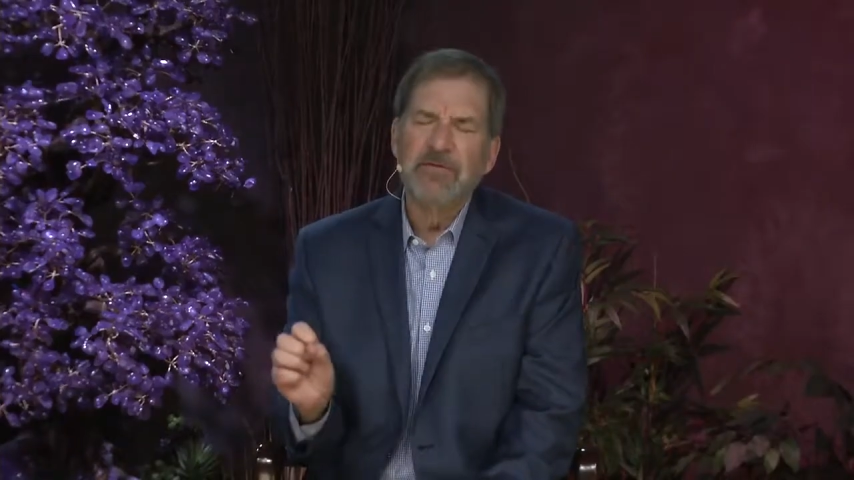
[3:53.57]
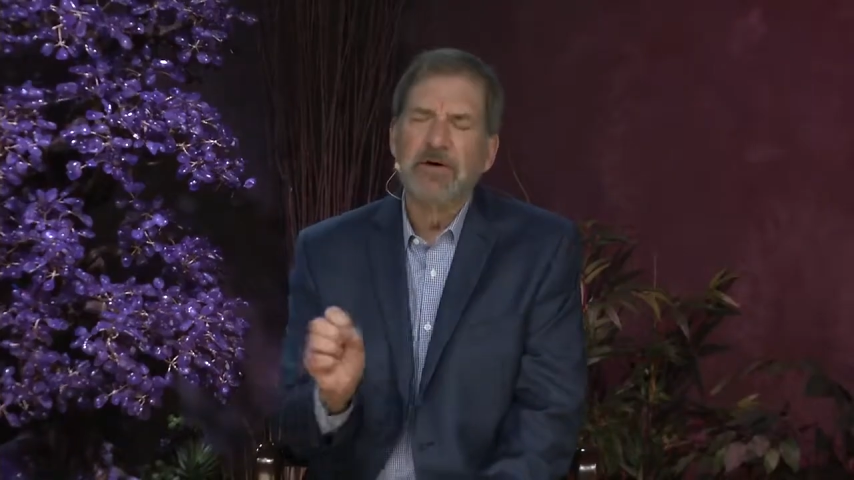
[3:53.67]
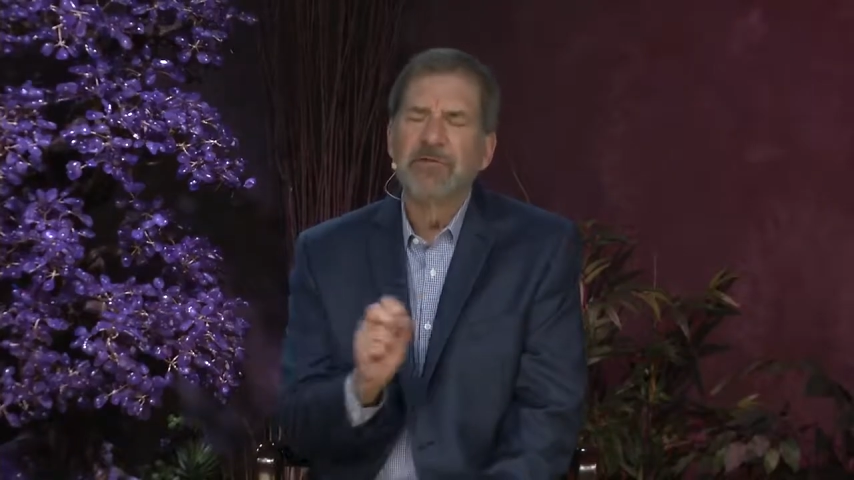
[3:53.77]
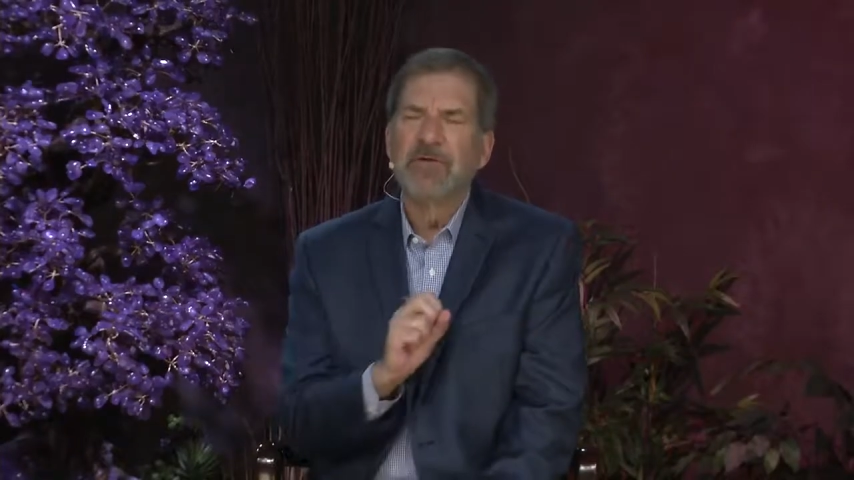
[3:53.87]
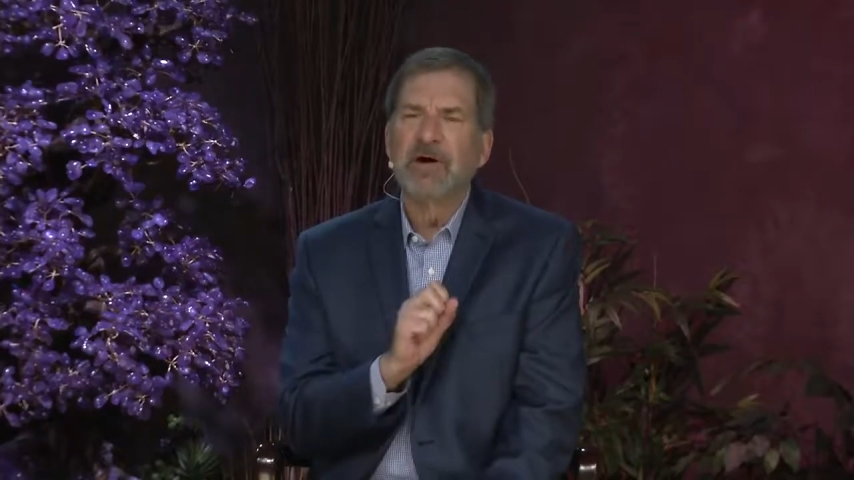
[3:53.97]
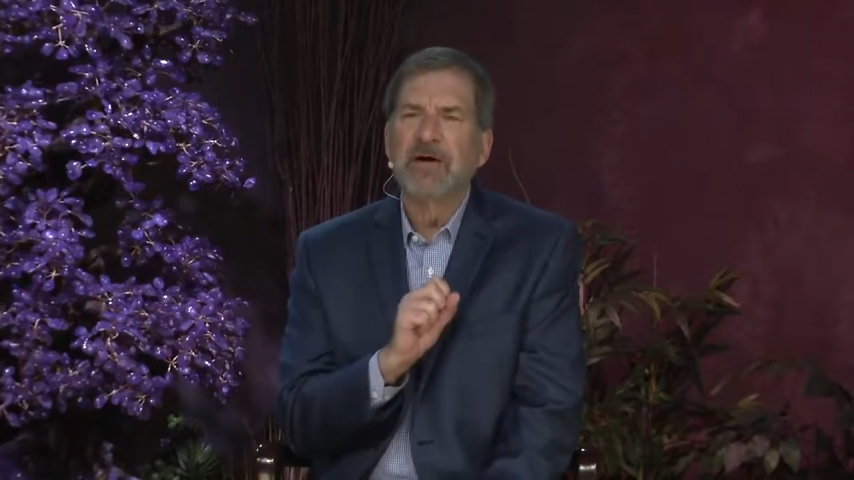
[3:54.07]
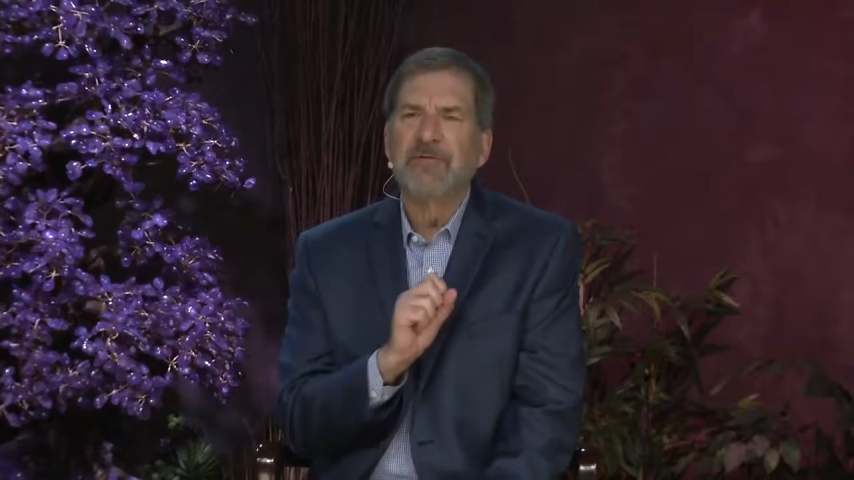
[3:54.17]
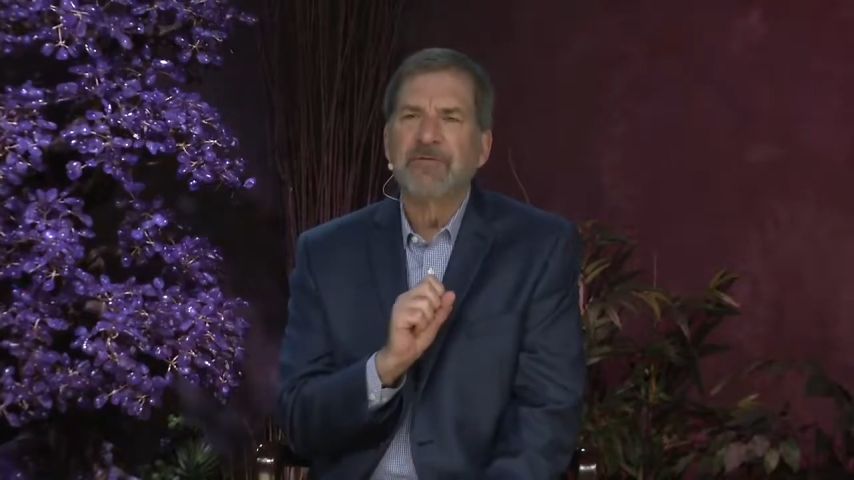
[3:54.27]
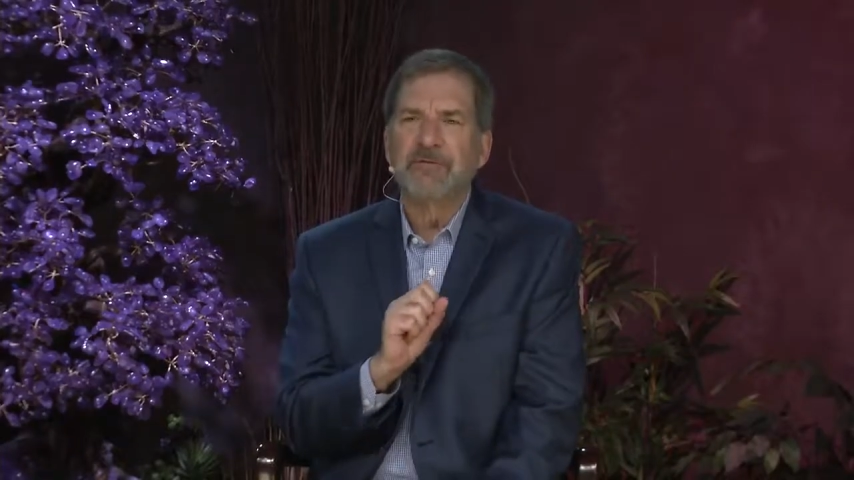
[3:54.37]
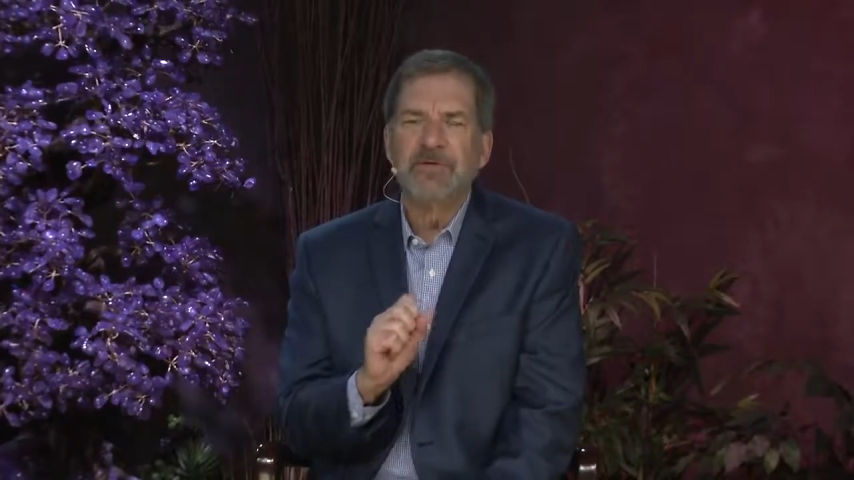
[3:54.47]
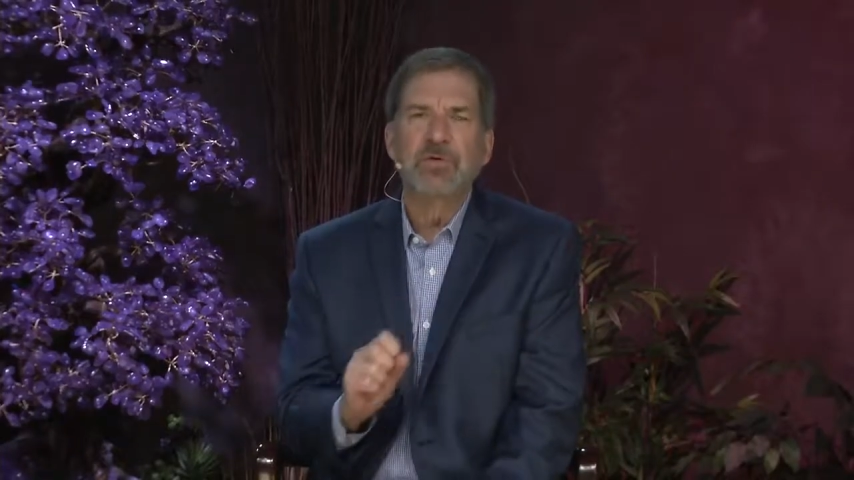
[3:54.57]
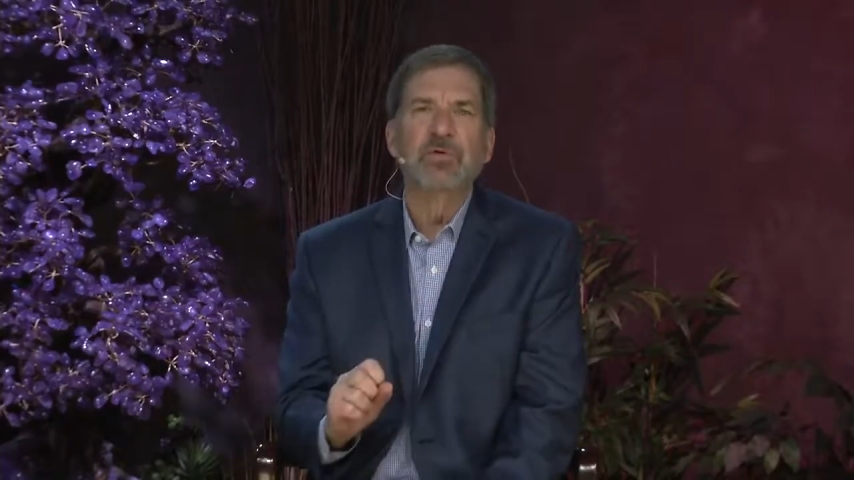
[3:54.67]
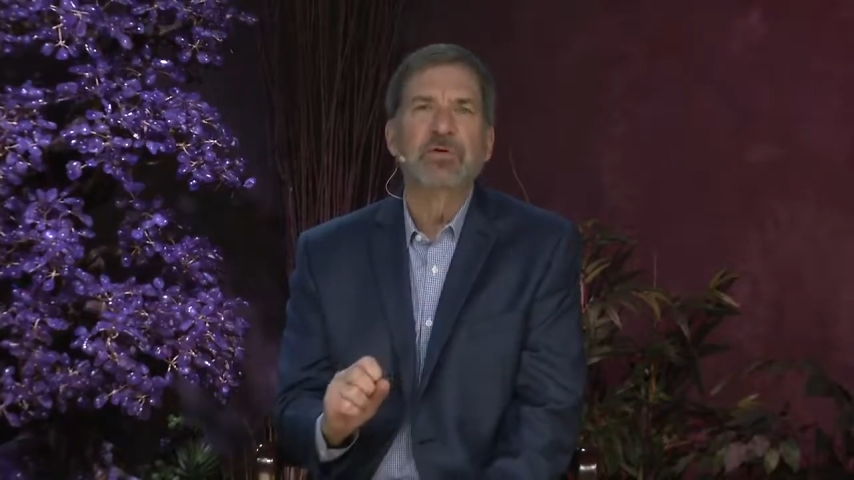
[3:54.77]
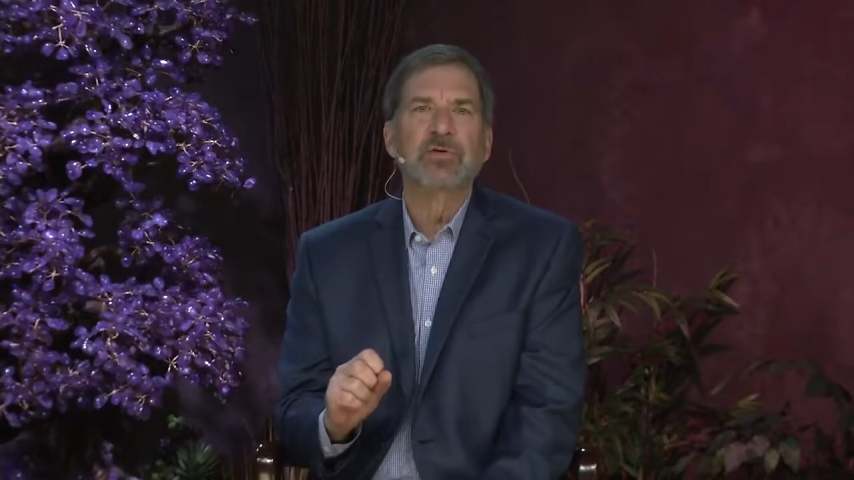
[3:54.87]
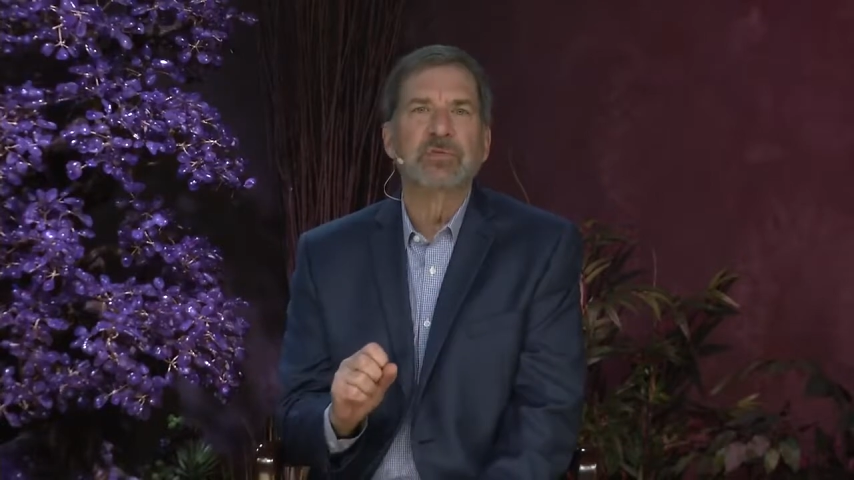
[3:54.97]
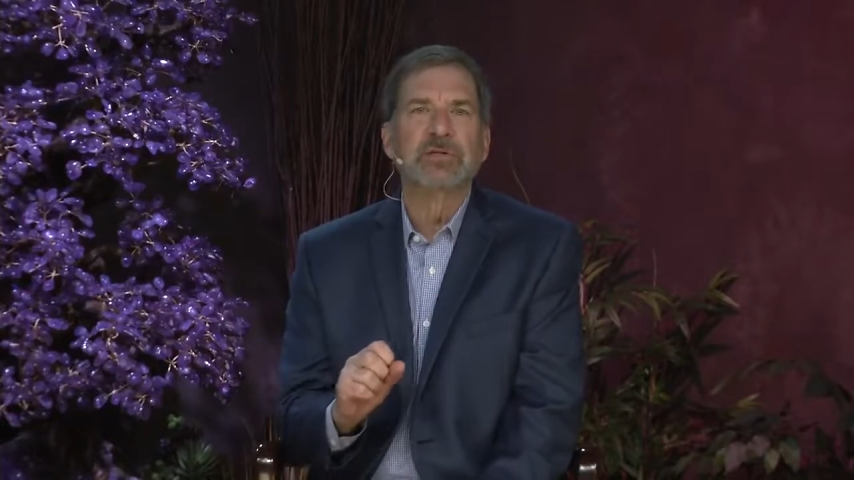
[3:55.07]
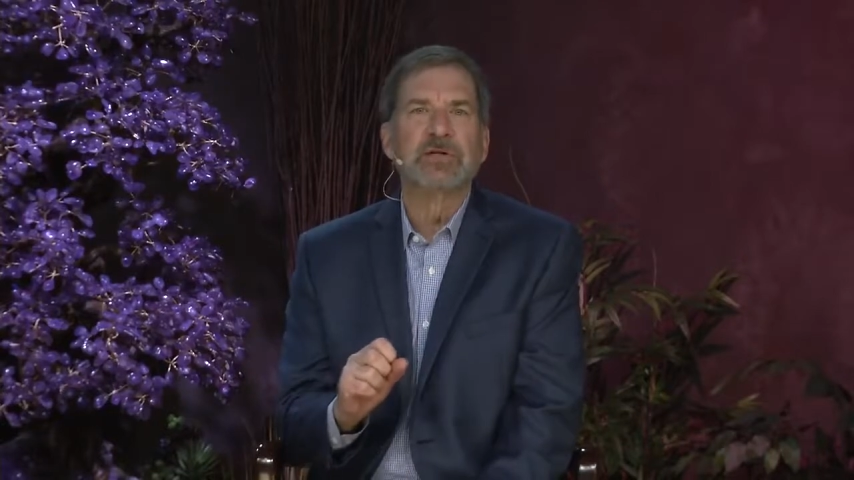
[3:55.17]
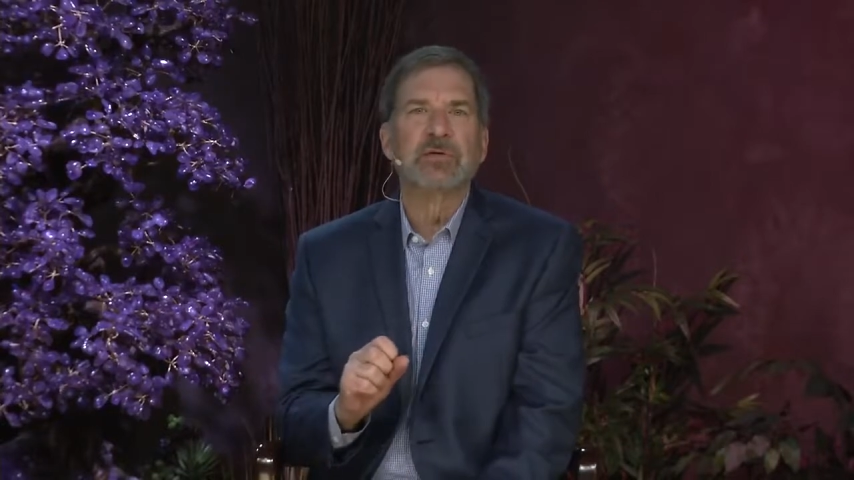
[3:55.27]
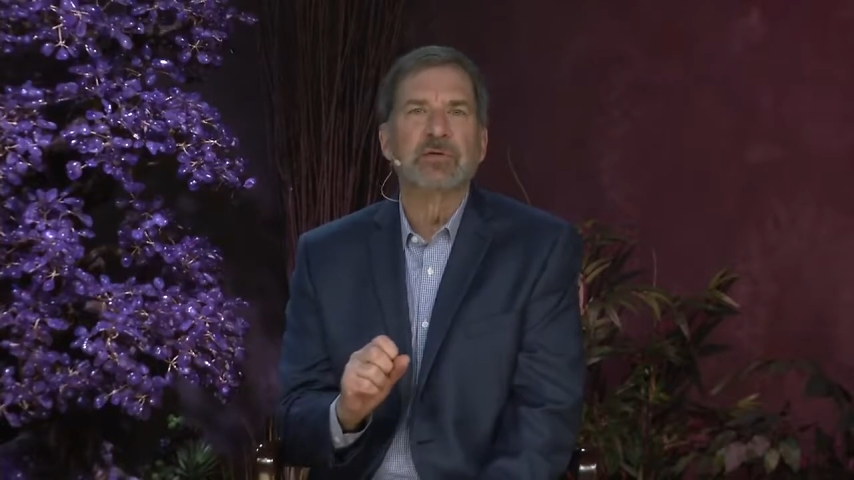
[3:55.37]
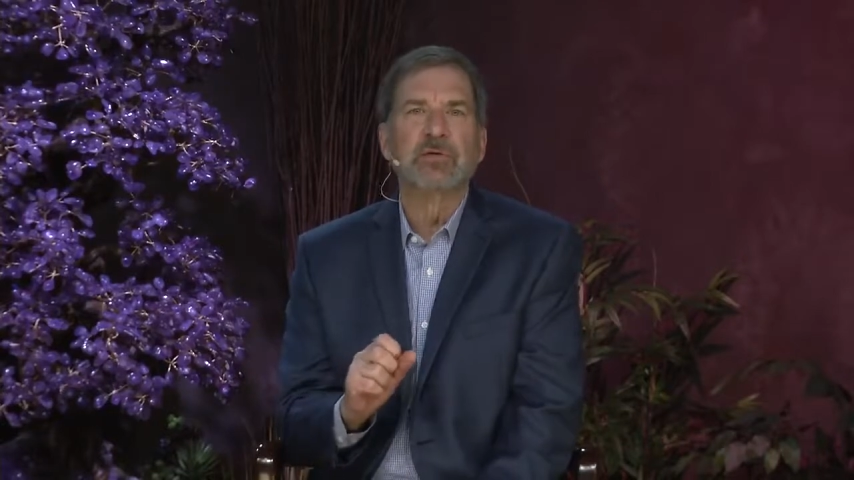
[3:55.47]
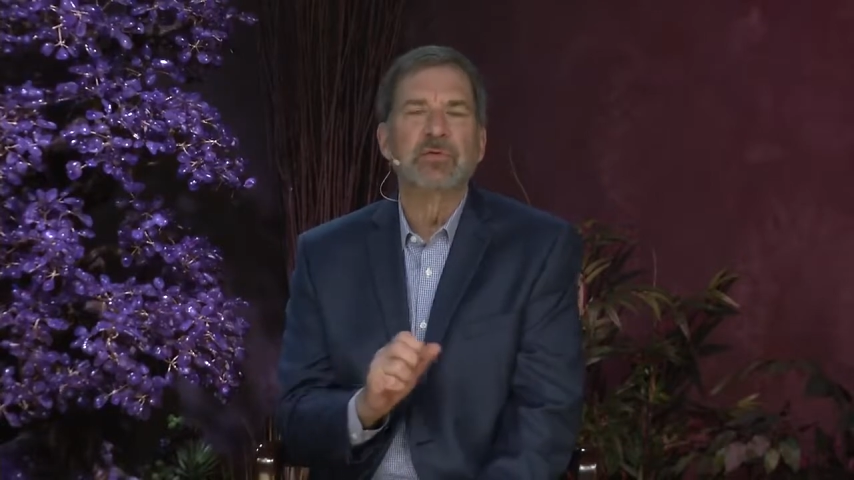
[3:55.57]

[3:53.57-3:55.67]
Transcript: very, very few humans on Earth